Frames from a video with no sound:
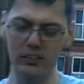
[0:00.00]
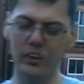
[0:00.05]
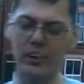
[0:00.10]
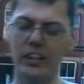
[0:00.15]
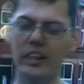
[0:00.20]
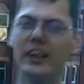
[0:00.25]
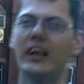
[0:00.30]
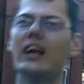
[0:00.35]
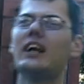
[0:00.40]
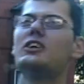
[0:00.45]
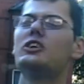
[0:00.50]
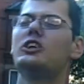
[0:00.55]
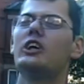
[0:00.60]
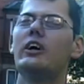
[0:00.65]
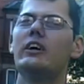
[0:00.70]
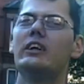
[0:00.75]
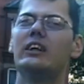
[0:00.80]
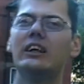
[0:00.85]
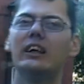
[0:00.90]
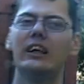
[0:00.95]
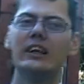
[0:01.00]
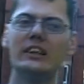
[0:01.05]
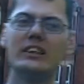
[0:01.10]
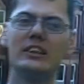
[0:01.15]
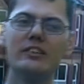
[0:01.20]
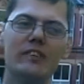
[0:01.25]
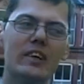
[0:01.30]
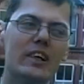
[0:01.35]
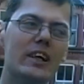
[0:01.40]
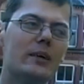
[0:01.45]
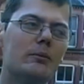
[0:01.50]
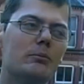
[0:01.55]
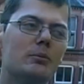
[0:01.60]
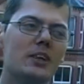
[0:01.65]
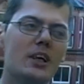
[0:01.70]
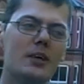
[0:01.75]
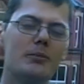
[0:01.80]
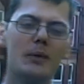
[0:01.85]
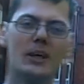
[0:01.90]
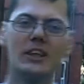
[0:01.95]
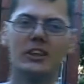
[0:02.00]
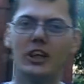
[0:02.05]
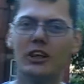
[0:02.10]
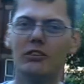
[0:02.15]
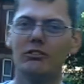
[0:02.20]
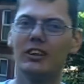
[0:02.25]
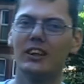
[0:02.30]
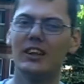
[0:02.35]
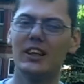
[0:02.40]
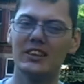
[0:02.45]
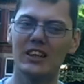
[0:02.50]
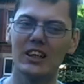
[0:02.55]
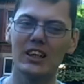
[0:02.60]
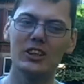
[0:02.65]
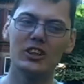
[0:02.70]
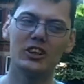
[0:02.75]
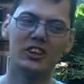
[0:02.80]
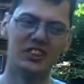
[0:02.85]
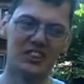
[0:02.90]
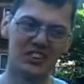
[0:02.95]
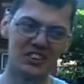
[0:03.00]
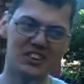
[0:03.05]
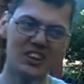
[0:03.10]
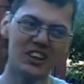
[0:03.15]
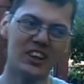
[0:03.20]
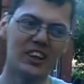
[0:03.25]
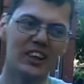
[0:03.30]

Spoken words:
again showing that don't make generalisations.